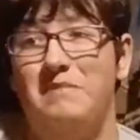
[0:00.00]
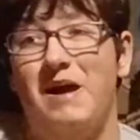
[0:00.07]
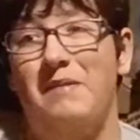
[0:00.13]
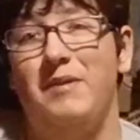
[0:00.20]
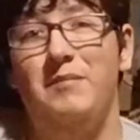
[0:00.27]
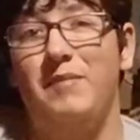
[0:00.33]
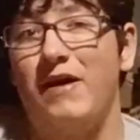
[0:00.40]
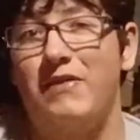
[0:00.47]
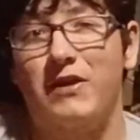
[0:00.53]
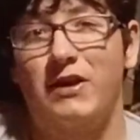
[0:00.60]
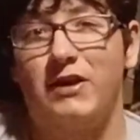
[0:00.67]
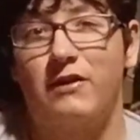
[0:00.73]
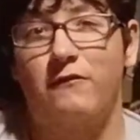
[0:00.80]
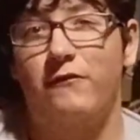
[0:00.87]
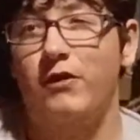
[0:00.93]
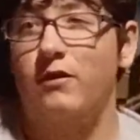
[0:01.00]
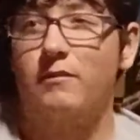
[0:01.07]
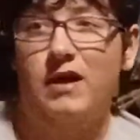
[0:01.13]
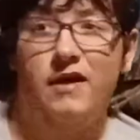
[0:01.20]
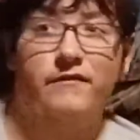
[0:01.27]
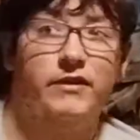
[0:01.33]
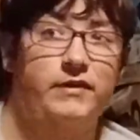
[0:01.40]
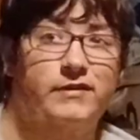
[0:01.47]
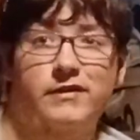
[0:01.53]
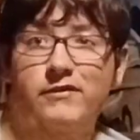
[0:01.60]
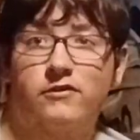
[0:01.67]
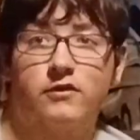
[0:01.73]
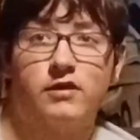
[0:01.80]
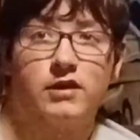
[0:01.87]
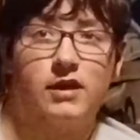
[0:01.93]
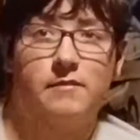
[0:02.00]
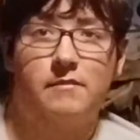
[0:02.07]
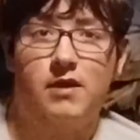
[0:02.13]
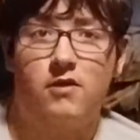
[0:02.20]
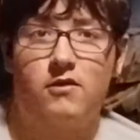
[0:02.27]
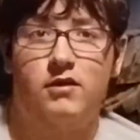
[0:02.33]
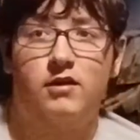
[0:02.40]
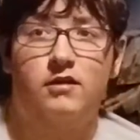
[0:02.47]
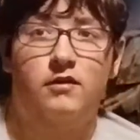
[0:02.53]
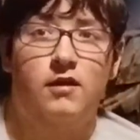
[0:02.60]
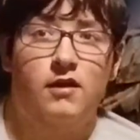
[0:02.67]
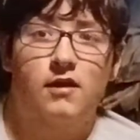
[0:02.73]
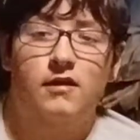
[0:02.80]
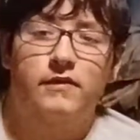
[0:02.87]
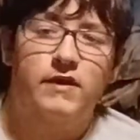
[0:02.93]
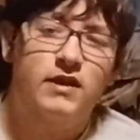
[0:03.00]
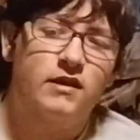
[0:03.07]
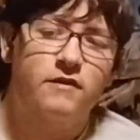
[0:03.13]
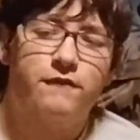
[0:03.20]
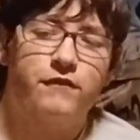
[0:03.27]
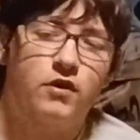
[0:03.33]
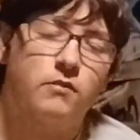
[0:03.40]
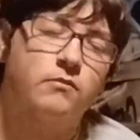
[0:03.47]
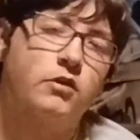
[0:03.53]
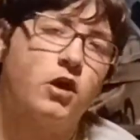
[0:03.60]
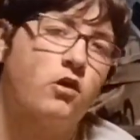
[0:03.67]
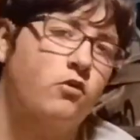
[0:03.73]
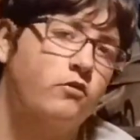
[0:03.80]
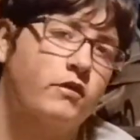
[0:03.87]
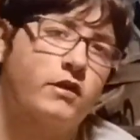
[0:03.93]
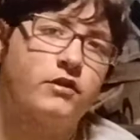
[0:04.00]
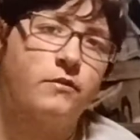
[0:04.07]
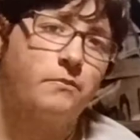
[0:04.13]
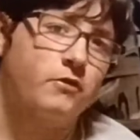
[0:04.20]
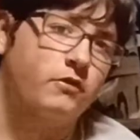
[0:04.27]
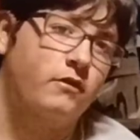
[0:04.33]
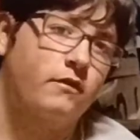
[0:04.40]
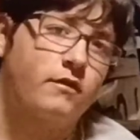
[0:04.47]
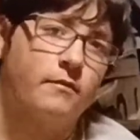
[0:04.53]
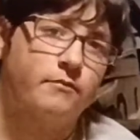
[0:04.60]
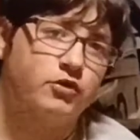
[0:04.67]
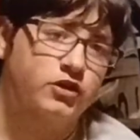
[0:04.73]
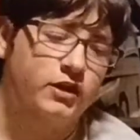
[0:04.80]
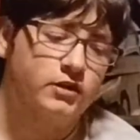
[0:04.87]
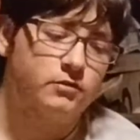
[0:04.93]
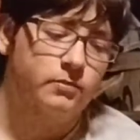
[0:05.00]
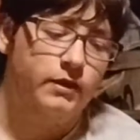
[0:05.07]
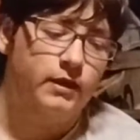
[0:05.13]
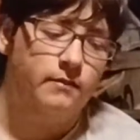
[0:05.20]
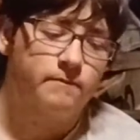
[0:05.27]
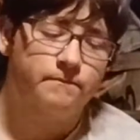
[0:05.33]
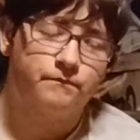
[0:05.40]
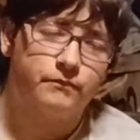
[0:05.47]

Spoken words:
I mean, by the end of the film, obviously, they're going to get married. And the end of the film goes into some predictability.